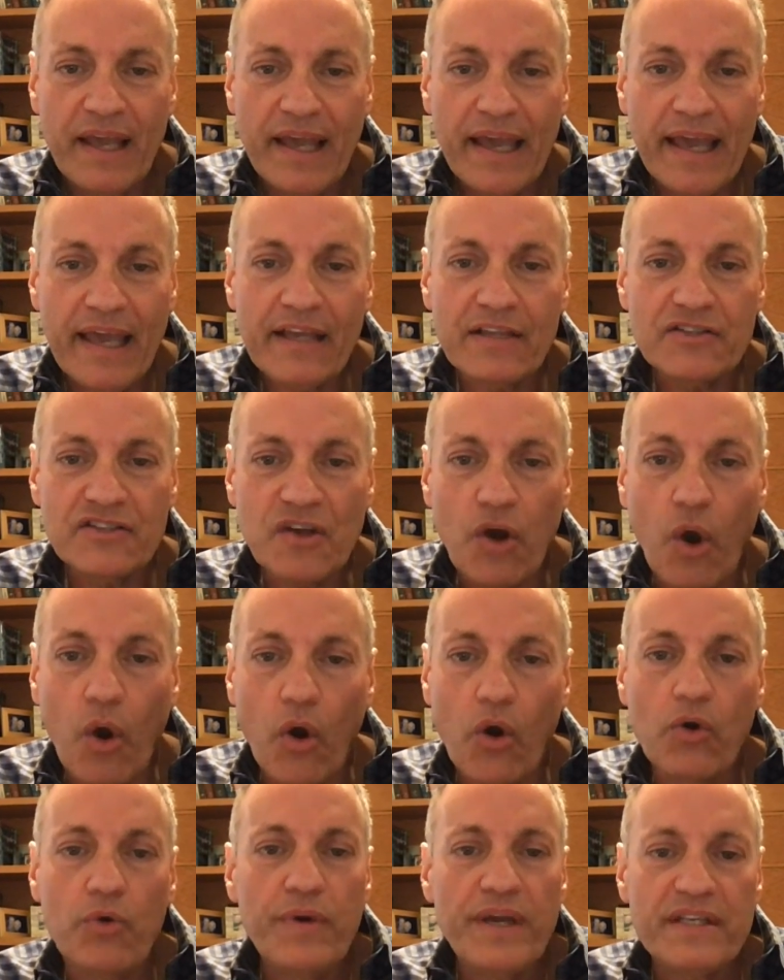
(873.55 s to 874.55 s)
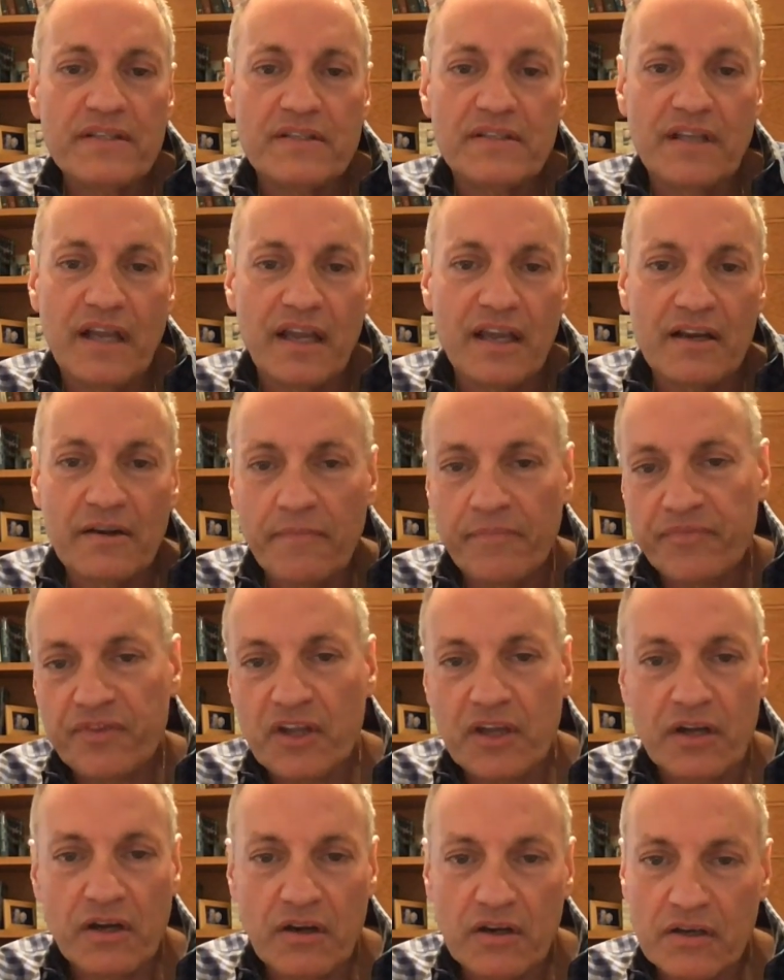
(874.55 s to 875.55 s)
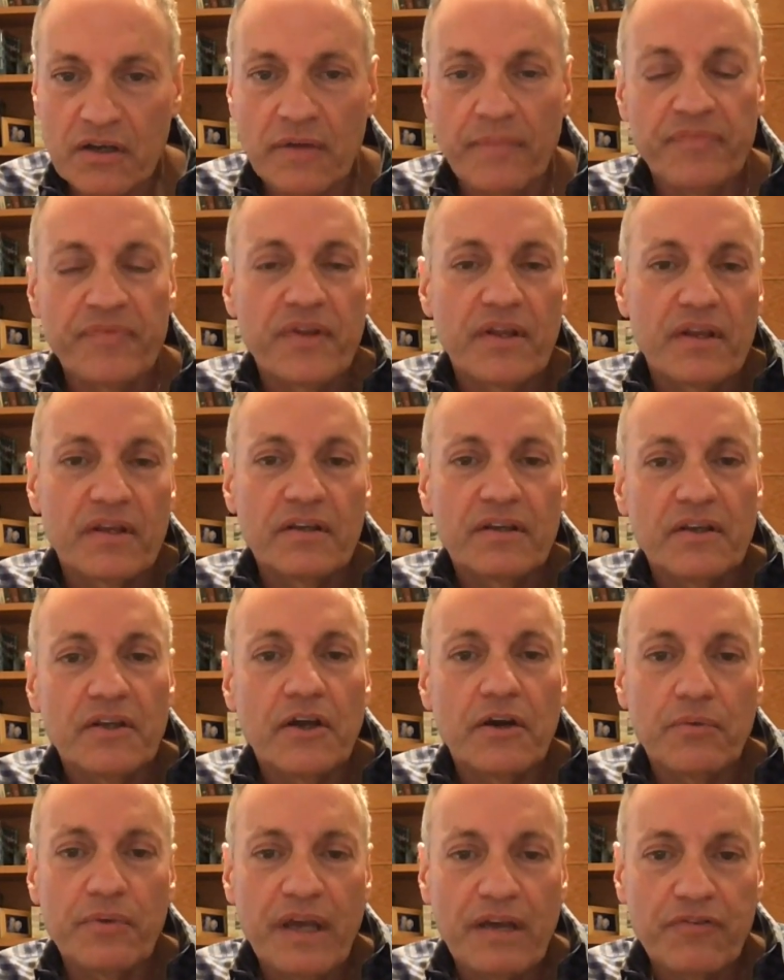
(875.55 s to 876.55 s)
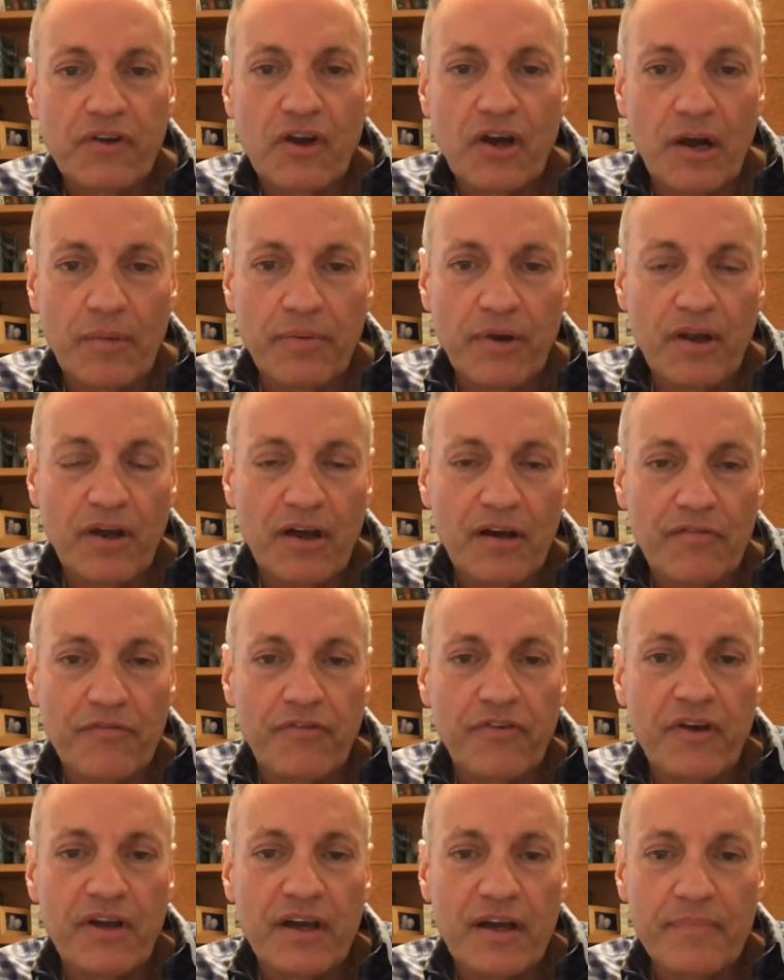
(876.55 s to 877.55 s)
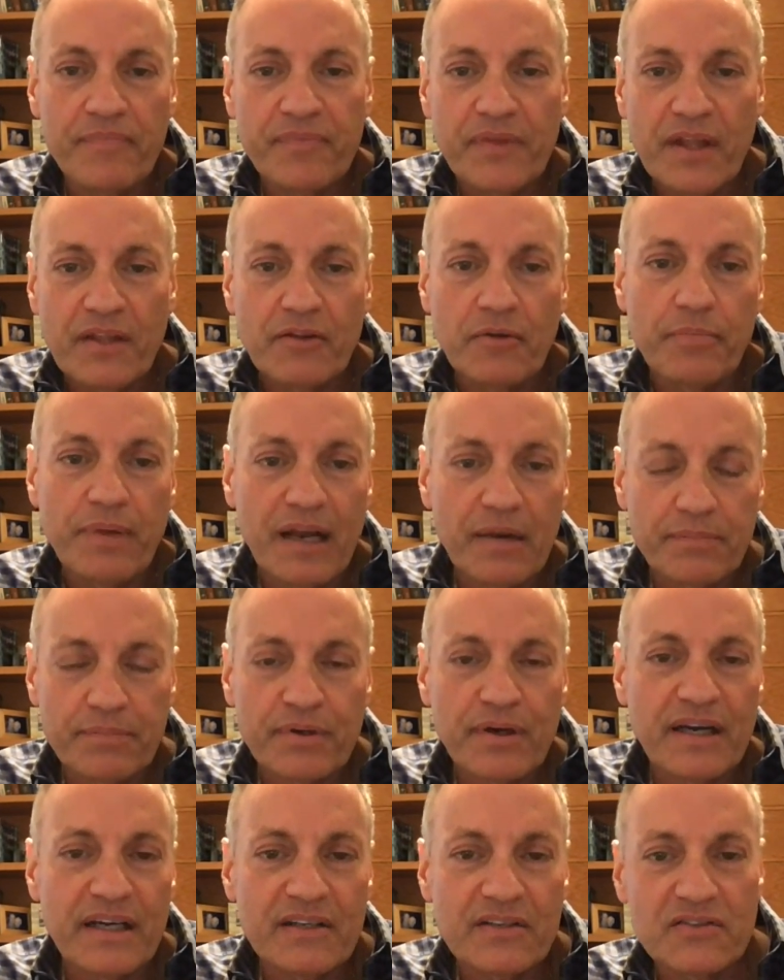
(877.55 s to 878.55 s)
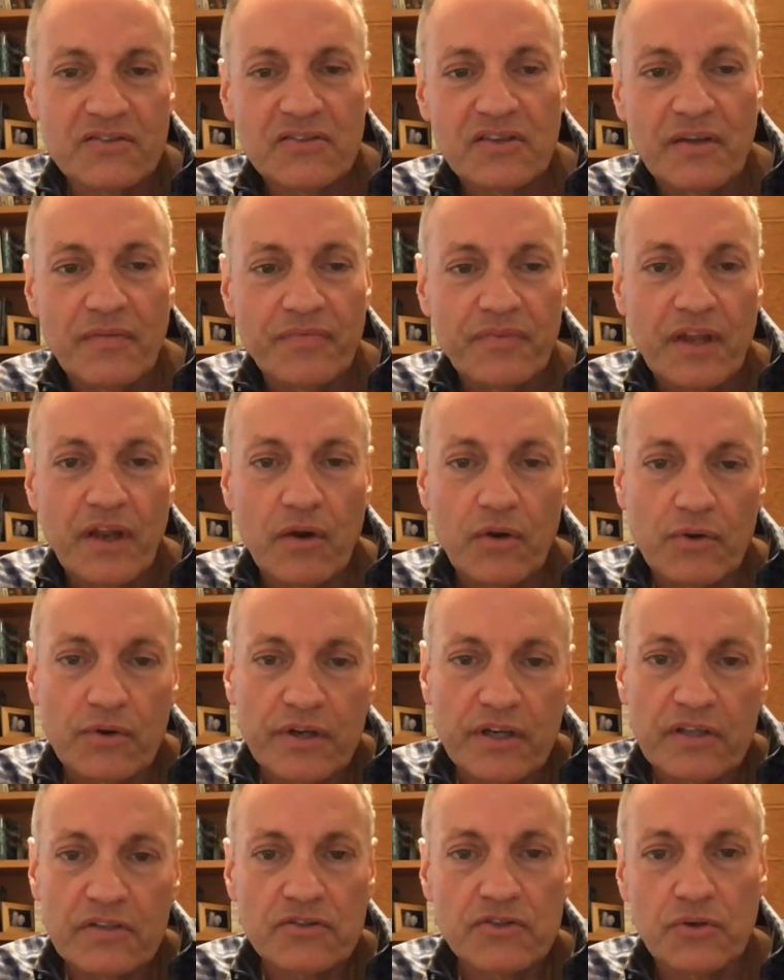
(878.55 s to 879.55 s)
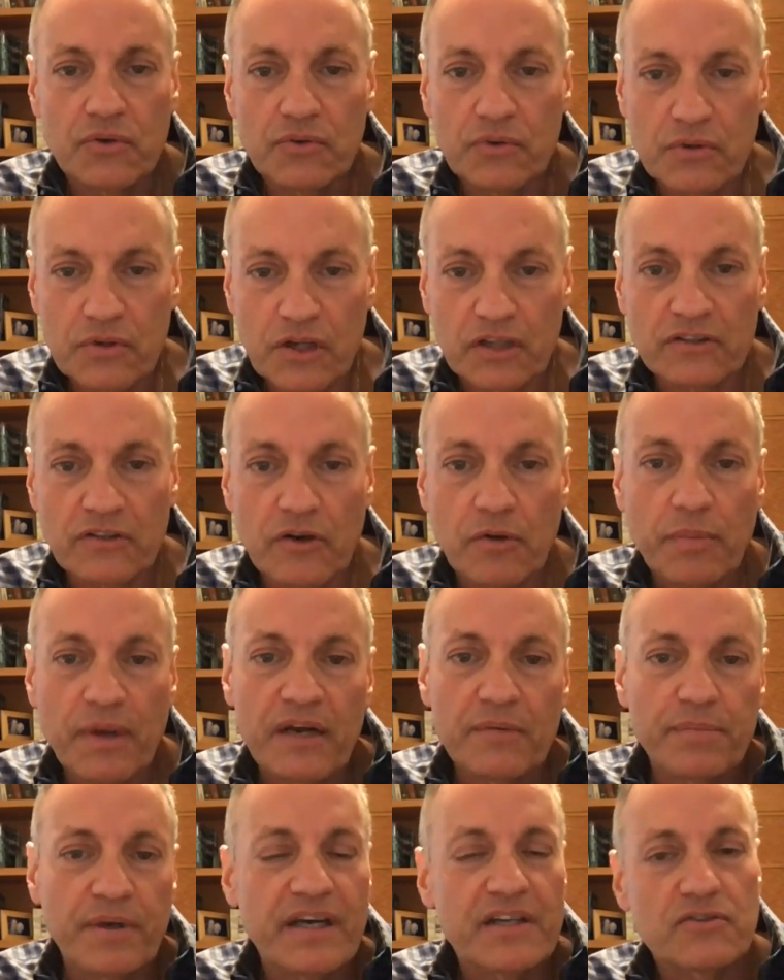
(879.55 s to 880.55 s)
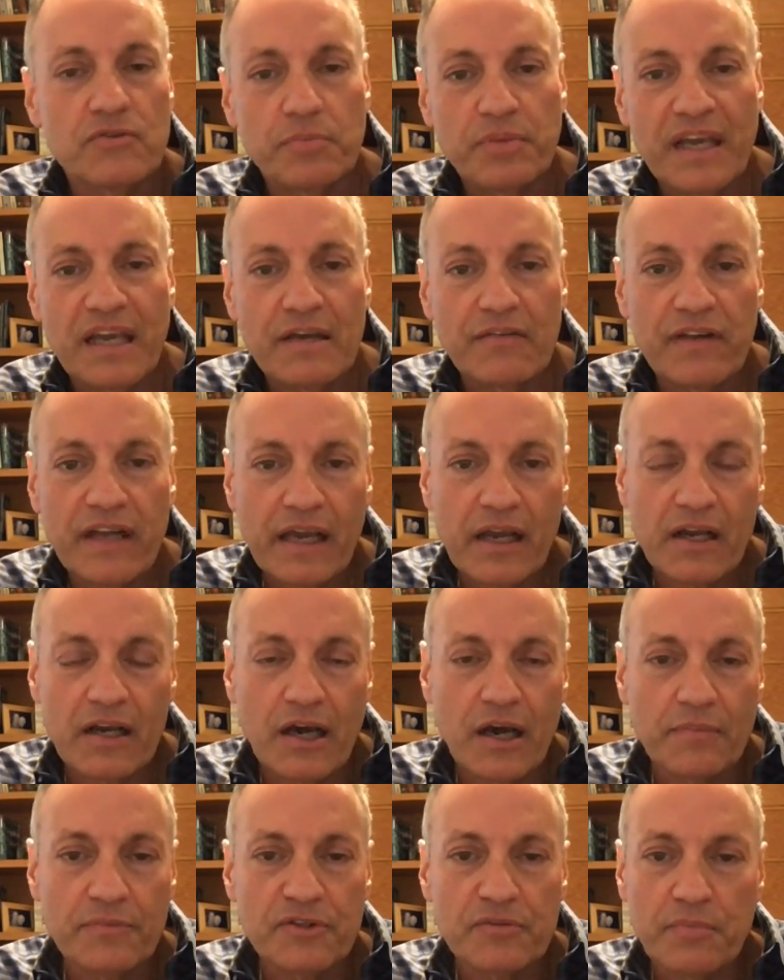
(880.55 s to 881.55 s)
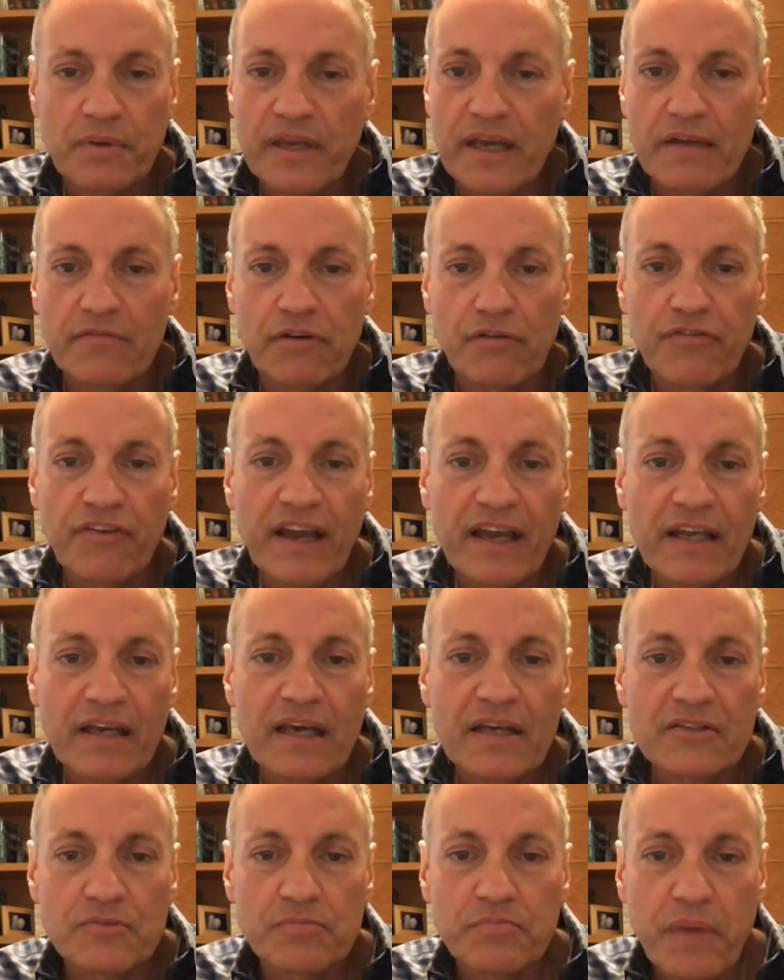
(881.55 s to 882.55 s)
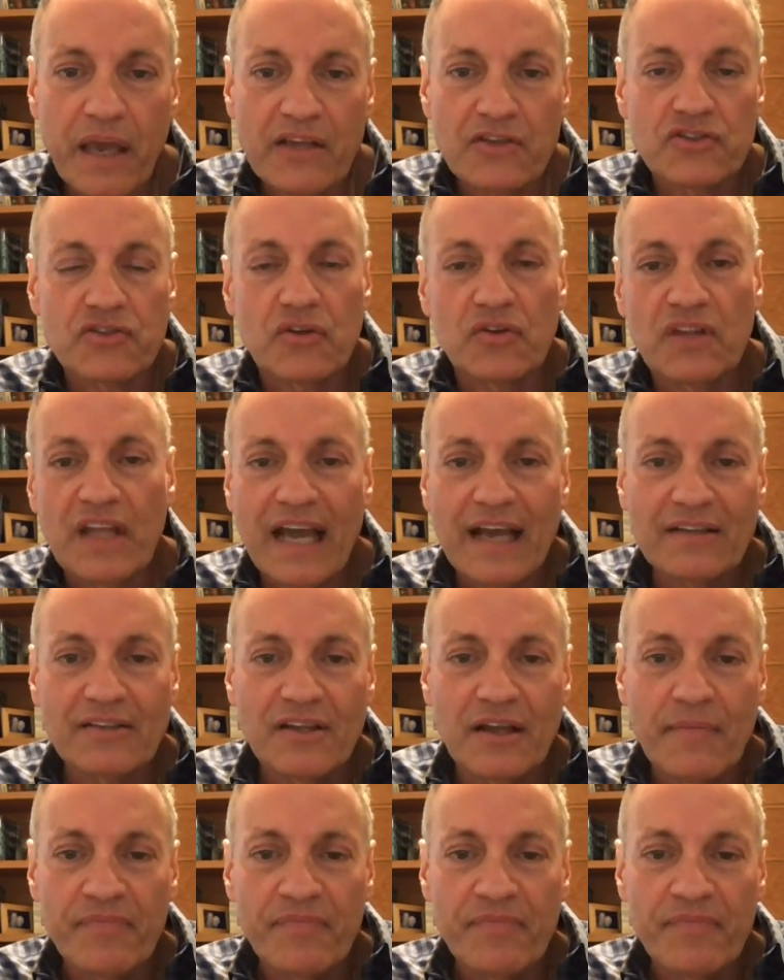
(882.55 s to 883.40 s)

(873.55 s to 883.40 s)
It's always there. There are, we have a couple of Nobel Prize laureates who got the Nobel Prize in behavioral economics, behavioral finance based on that.